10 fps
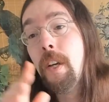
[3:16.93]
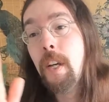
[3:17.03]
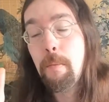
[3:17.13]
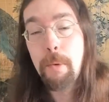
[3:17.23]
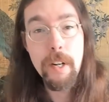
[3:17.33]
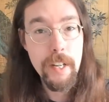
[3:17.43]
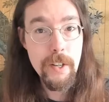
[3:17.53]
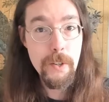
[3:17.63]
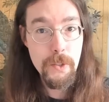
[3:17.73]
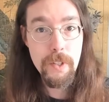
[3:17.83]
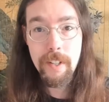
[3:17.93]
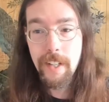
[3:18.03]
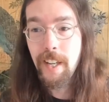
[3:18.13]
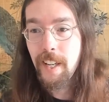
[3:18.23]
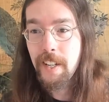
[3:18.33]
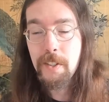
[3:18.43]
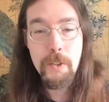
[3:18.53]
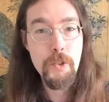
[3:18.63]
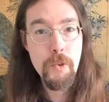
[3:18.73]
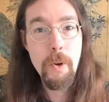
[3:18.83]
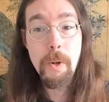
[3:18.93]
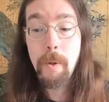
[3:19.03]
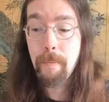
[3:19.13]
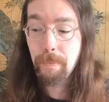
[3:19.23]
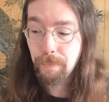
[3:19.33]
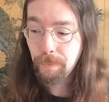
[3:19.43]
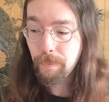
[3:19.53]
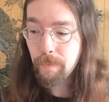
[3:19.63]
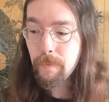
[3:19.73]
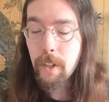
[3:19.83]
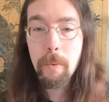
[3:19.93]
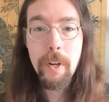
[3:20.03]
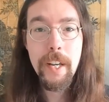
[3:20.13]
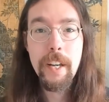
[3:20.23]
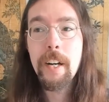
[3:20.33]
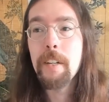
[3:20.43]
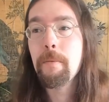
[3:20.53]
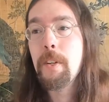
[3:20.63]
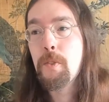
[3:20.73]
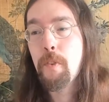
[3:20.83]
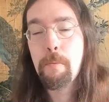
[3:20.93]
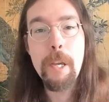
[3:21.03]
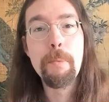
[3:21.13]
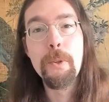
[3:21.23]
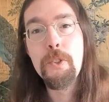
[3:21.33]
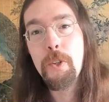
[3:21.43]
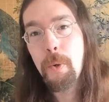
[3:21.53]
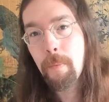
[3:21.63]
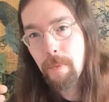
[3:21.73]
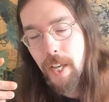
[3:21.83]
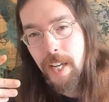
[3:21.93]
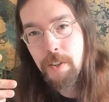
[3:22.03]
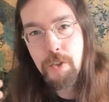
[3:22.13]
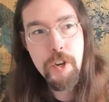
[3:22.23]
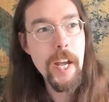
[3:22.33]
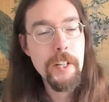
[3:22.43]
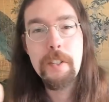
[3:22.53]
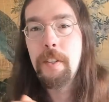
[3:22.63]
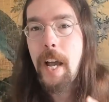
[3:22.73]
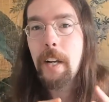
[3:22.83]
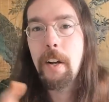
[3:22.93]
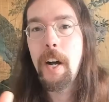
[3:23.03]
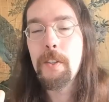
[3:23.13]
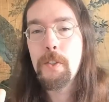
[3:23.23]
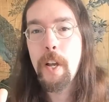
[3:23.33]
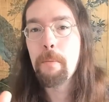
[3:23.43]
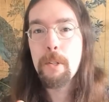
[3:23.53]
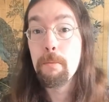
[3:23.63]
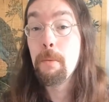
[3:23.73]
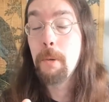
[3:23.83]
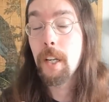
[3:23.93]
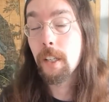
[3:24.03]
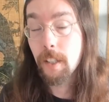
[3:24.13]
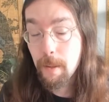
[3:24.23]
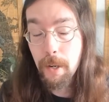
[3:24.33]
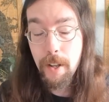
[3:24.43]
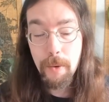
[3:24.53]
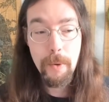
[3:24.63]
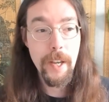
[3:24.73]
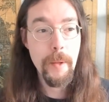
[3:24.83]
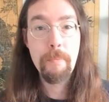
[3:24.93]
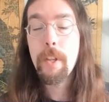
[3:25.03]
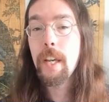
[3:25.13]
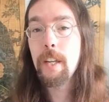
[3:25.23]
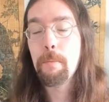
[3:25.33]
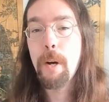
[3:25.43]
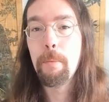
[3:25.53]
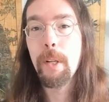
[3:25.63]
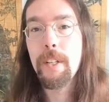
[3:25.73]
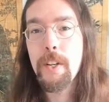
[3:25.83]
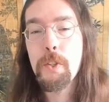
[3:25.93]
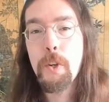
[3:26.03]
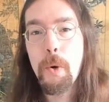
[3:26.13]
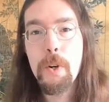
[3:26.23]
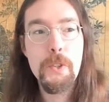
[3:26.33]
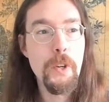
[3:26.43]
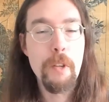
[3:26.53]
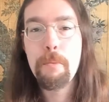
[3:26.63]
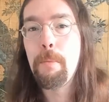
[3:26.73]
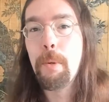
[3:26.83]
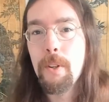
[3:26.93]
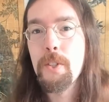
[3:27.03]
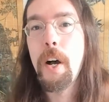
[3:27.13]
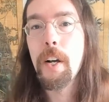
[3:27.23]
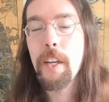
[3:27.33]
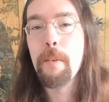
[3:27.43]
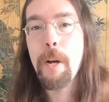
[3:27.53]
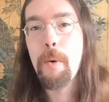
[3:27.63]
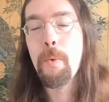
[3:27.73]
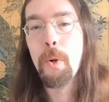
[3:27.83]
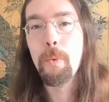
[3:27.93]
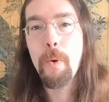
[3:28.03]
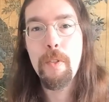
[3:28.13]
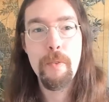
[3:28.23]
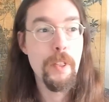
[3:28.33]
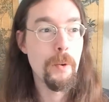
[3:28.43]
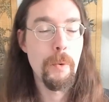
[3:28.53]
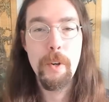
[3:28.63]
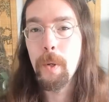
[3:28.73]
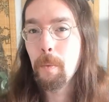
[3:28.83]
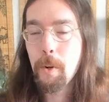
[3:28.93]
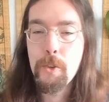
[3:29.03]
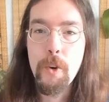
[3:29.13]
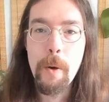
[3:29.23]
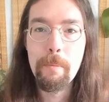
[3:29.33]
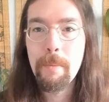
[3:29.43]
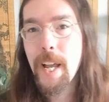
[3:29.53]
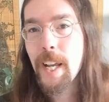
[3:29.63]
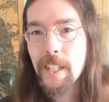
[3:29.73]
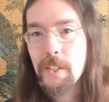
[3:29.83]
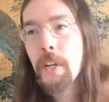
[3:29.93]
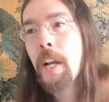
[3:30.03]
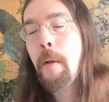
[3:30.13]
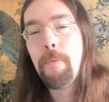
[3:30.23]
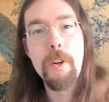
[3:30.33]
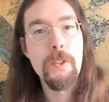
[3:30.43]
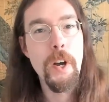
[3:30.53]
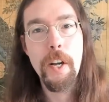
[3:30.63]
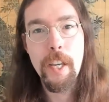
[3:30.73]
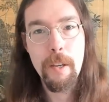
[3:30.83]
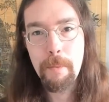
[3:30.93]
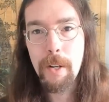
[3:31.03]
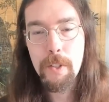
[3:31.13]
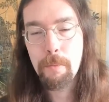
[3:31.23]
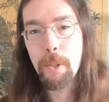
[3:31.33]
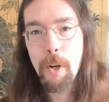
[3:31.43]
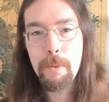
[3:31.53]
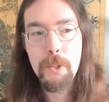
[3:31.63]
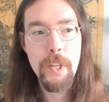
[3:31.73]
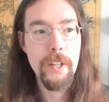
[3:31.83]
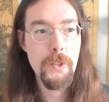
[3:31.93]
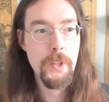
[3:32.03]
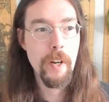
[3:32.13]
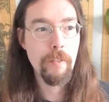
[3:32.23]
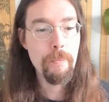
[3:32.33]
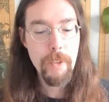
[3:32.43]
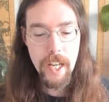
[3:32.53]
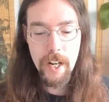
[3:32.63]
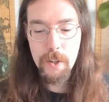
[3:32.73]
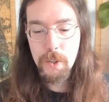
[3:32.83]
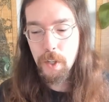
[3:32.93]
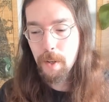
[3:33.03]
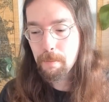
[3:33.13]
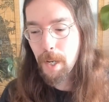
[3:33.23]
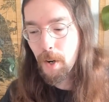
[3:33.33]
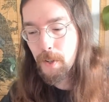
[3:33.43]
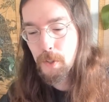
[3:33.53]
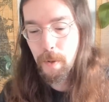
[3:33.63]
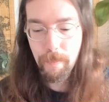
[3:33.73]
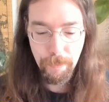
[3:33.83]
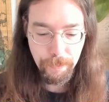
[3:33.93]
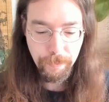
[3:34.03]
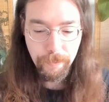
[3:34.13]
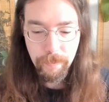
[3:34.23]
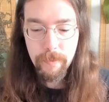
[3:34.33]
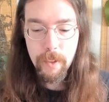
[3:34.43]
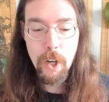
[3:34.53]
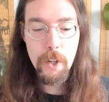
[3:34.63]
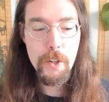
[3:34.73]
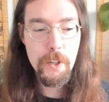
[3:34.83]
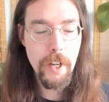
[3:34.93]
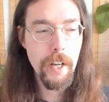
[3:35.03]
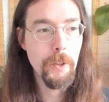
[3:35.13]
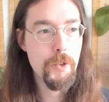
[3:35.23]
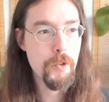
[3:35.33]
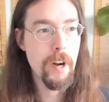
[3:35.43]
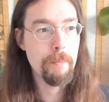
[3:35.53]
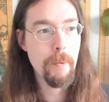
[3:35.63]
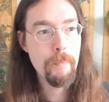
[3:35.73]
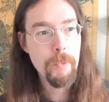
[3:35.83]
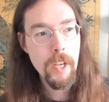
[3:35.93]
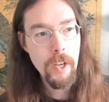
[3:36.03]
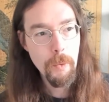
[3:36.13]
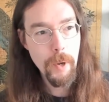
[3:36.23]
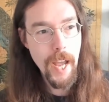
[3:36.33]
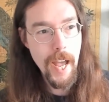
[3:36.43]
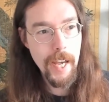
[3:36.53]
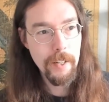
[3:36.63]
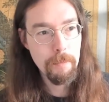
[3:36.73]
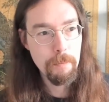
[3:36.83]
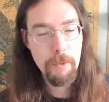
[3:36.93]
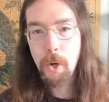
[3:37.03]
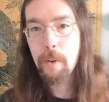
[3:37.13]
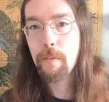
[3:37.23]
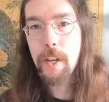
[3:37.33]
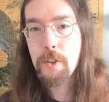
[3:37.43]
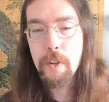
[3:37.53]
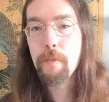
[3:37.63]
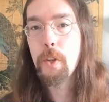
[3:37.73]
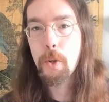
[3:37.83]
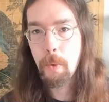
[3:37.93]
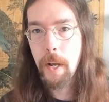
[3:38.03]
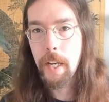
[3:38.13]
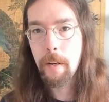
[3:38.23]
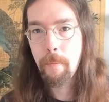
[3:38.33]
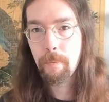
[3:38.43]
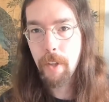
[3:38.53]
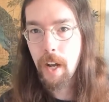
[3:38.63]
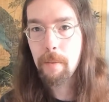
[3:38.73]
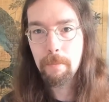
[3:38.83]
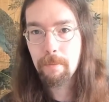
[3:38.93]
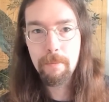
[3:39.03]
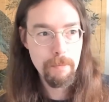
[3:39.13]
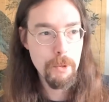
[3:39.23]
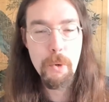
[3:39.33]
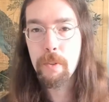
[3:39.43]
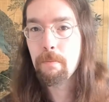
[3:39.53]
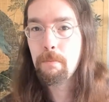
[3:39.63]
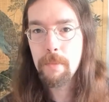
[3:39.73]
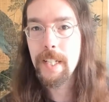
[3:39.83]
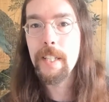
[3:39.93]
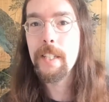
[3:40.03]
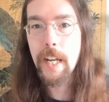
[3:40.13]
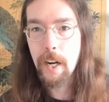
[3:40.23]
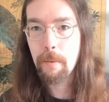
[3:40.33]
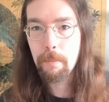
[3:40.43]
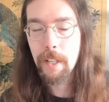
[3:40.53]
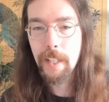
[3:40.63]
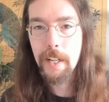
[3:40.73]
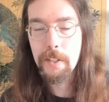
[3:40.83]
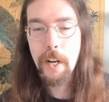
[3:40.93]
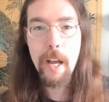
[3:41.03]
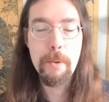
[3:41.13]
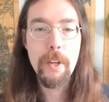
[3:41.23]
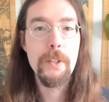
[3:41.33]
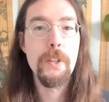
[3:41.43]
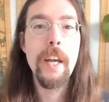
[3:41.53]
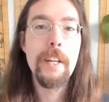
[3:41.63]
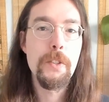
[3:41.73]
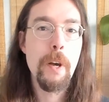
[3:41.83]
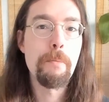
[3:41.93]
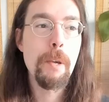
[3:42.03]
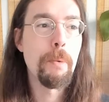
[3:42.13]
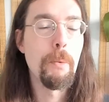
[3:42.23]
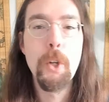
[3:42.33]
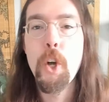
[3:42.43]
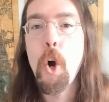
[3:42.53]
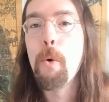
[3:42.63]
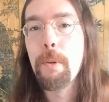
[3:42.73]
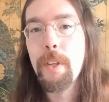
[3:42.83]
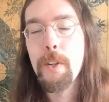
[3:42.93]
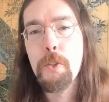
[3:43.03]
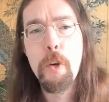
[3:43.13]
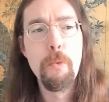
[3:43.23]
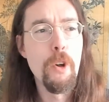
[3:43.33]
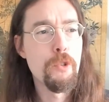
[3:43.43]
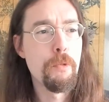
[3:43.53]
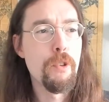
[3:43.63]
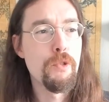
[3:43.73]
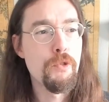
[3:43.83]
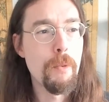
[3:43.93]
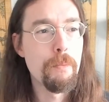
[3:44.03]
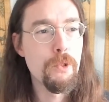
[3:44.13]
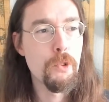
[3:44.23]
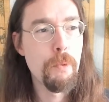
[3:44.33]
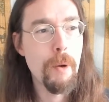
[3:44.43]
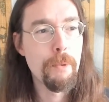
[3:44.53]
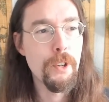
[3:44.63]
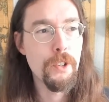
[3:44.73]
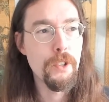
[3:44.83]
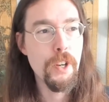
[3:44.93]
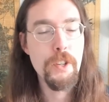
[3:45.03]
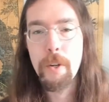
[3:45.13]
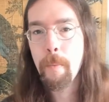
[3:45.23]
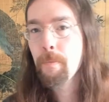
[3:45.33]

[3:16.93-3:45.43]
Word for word: But it is, uh, it is a troll. What he got is for people to inject that concept, mimetically by the way, into public discourse so that people are talking about World War III. They're wondering what Trump meant. They're talking about diplomacy and stuff. Here's the comparison under Donald Trump, we had no invasion of Ukraine. Um, Putin didn't dare at that time. You can, and some people will cope and they'll say, well, it's because Trump was his puppet. He didn't need to.